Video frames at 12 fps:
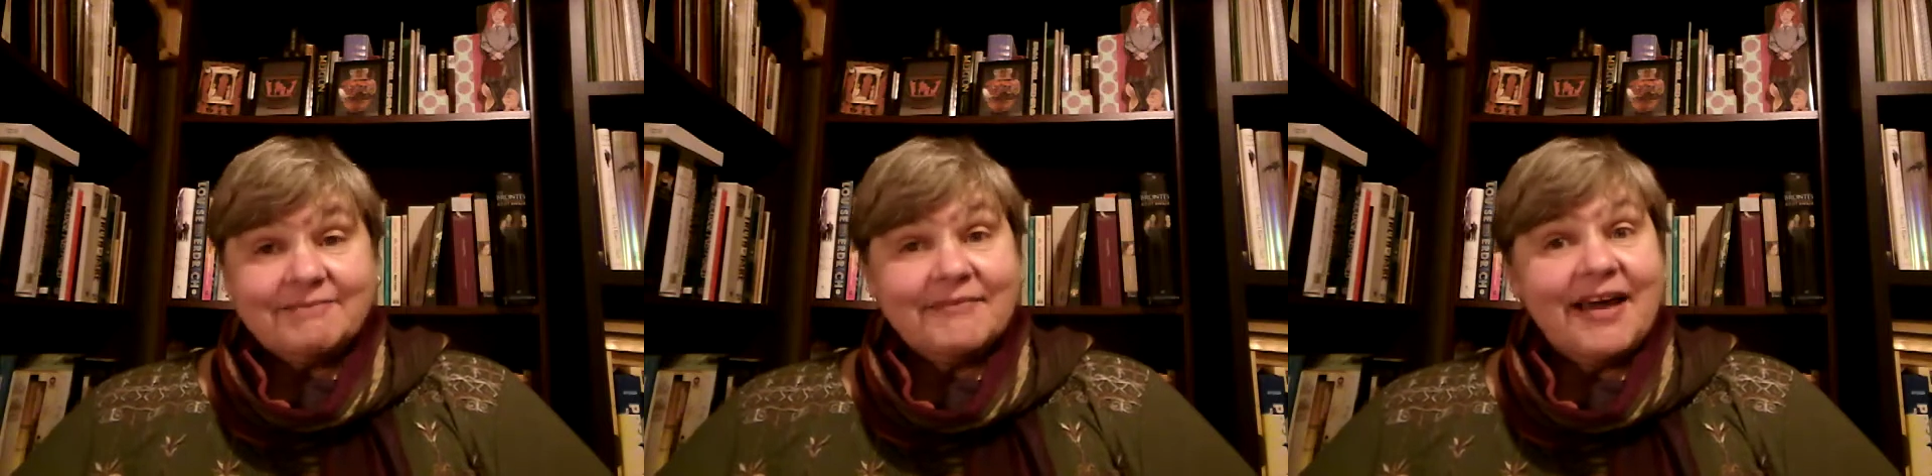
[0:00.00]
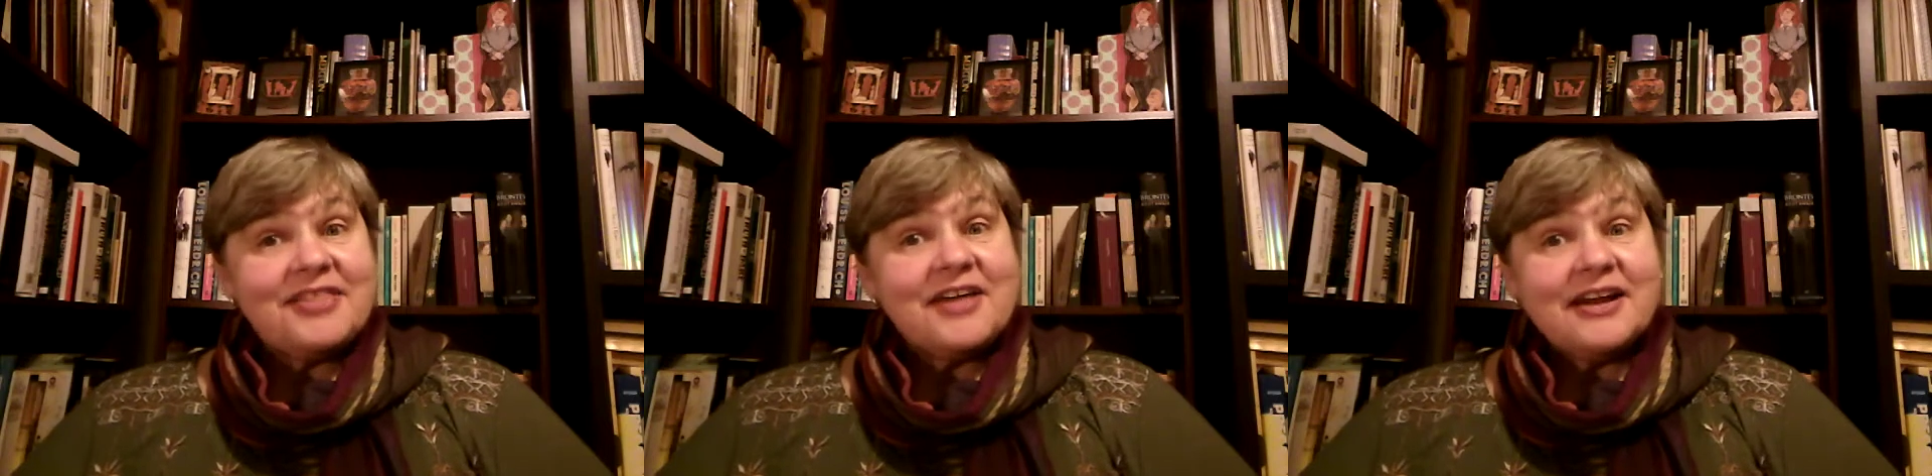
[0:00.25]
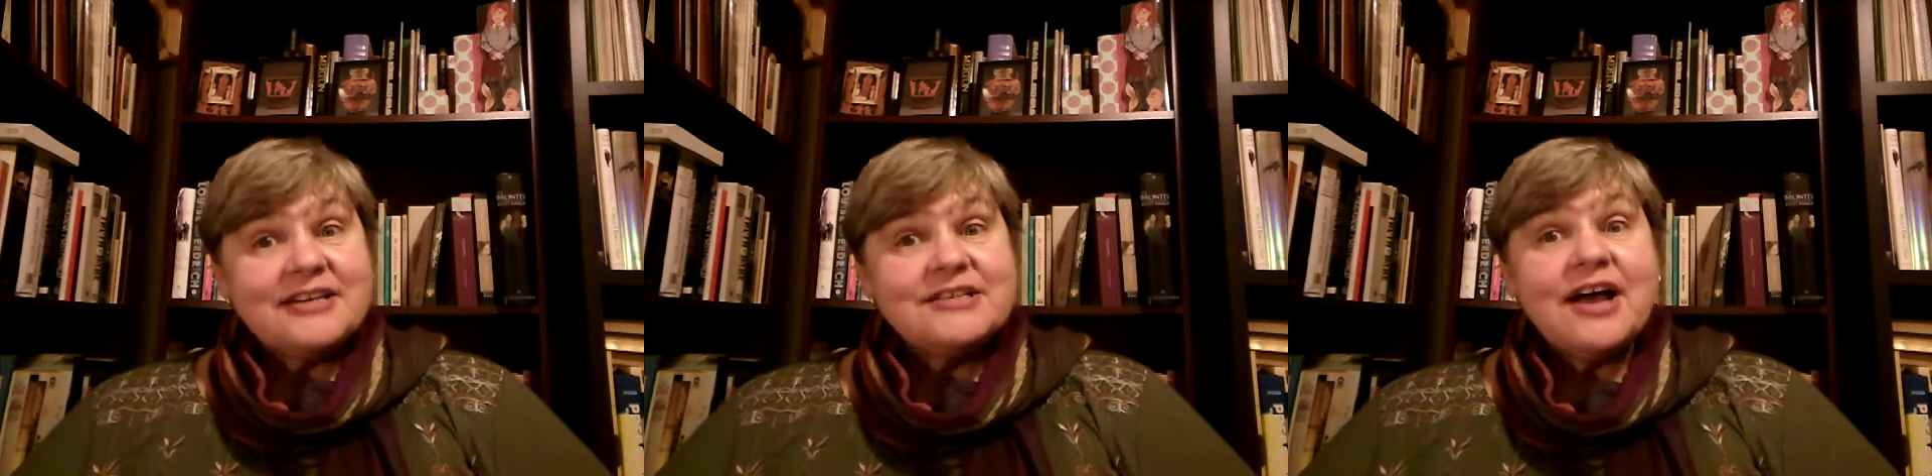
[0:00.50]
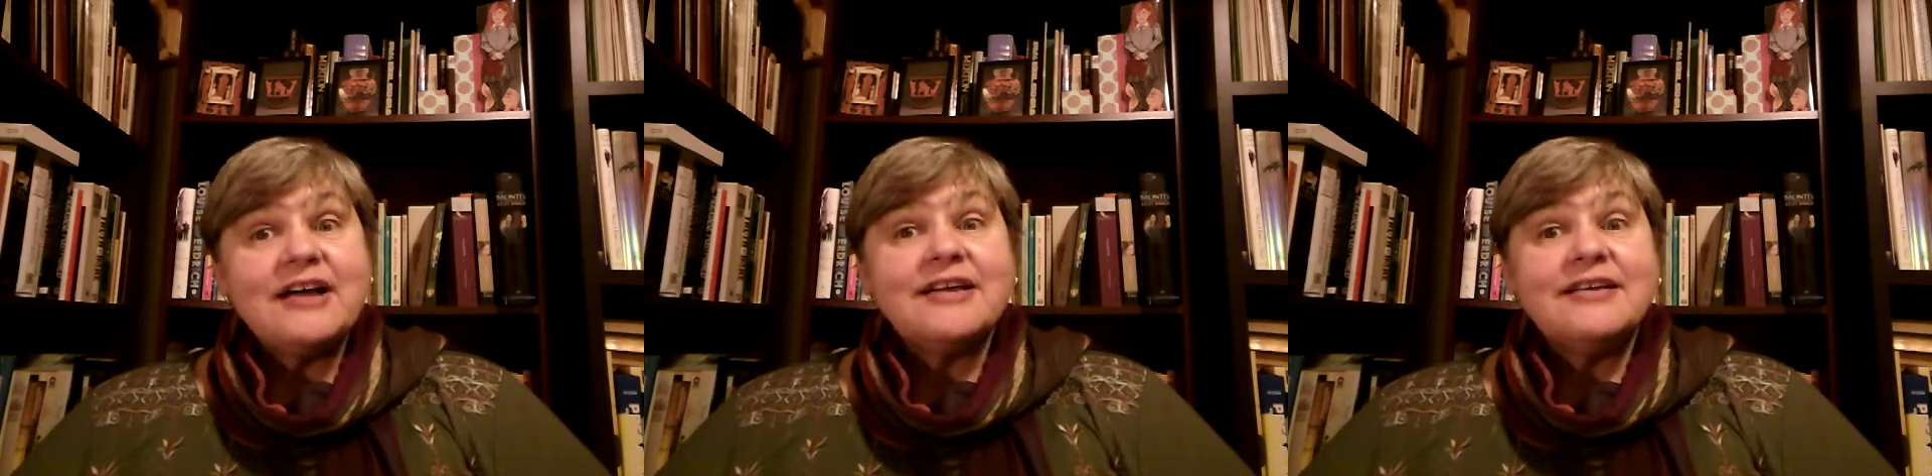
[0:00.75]
I thought I'd
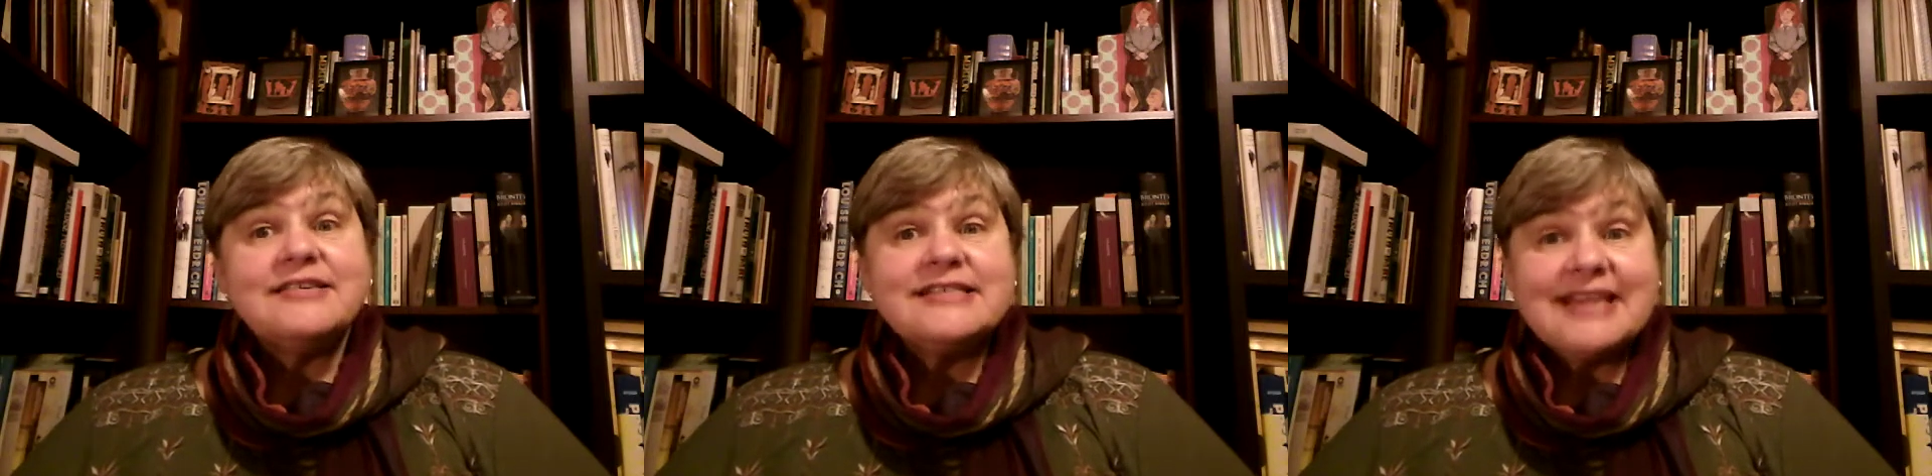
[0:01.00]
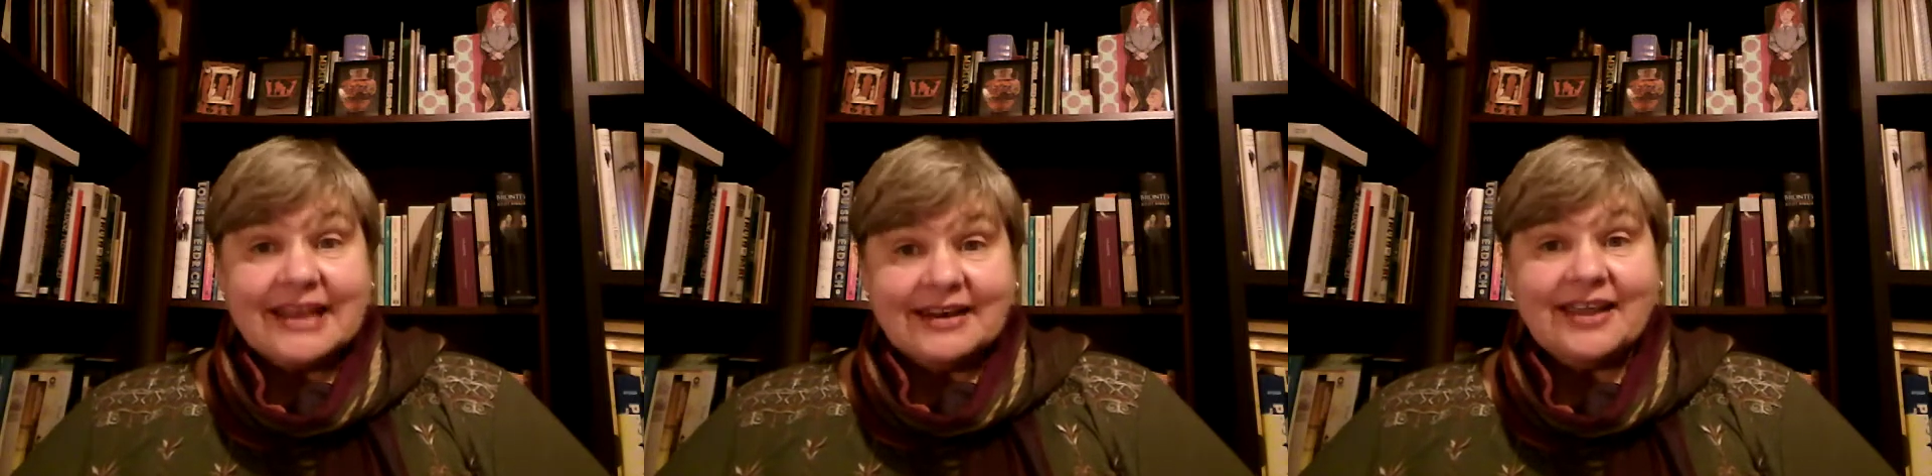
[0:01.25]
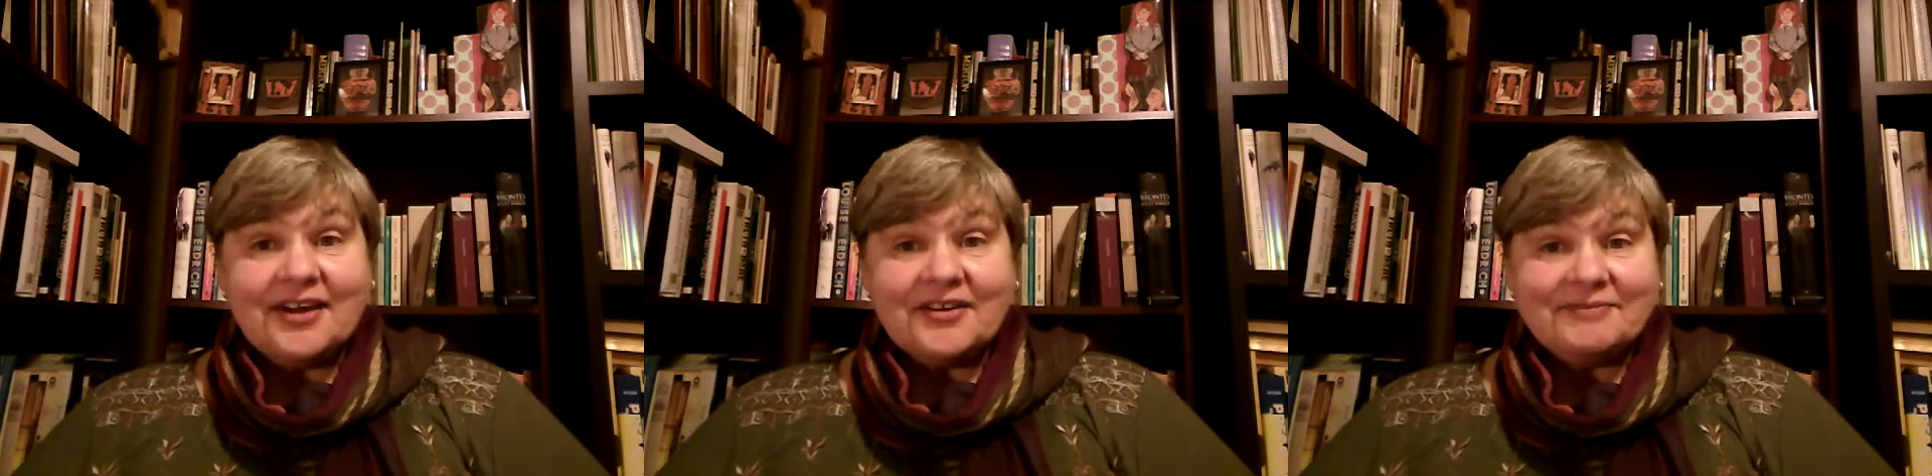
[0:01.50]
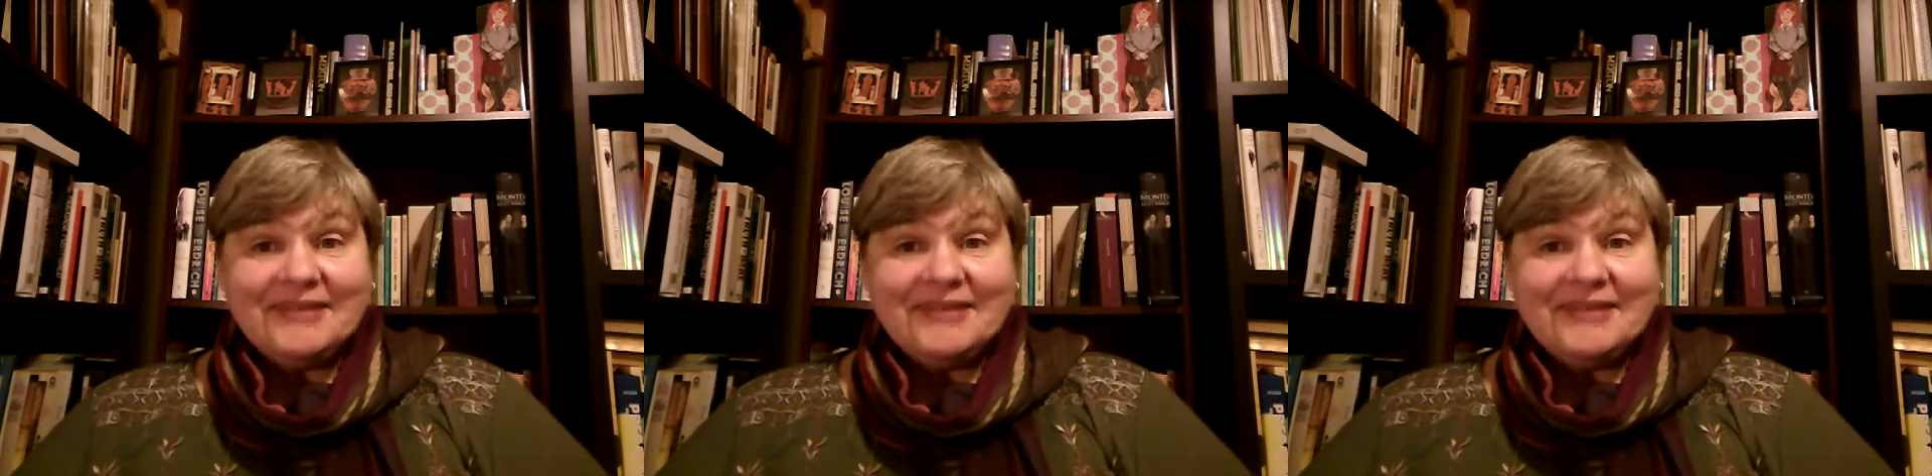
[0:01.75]
talk skincare.